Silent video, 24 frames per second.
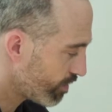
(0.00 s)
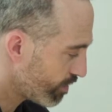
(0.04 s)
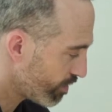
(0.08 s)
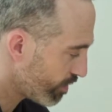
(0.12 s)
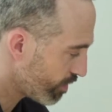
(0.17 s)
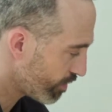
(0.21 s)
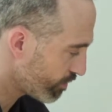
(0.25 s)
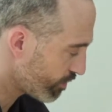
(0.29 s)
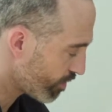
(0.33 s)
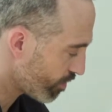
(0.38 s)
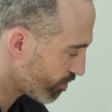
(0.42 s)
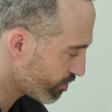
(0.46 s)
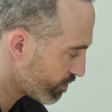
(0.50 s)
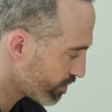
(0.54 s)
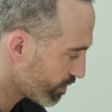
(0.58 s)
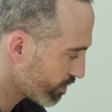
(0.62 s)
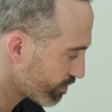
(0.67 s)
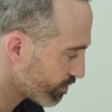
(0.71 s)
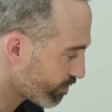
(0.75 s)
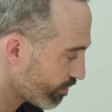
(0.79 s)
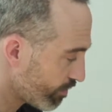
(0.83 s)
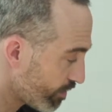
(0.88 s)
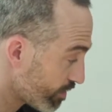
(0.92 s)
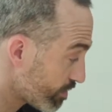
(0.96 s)
a nosing.
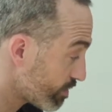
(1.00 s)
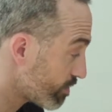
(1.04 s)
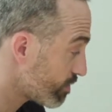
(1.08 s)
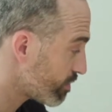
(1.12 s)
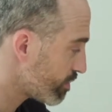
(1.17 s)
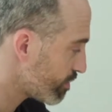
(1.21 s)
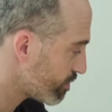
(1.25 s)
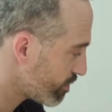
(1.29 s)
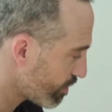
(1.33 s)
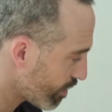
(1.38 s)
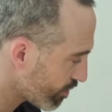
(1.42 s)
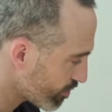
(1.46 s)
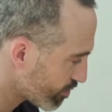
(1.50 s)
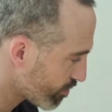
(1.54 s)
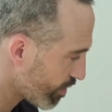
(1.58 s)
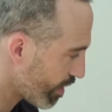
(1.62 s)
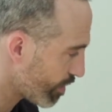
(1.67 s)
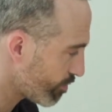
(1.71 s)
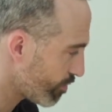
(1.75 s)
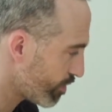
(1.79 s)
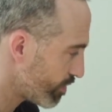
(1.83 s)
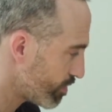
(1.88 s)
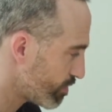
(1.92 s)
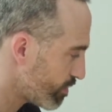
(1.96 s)
So this is the stair
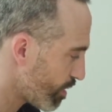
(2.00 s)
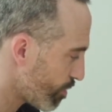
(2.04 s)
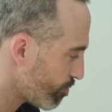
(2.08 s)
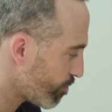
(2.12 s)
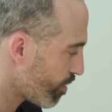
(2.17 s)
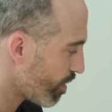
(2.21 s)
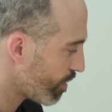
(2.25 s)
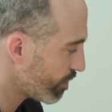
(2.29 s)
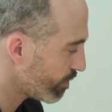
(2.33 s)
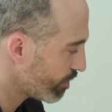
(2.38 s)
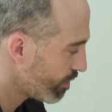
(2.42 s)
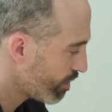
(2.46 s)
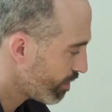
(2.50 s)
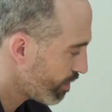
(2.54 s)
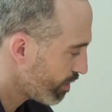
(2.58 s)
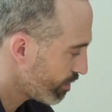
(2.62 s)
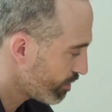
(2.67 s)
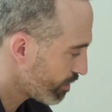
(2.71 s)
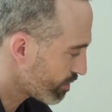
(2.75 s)
tread, what you step on.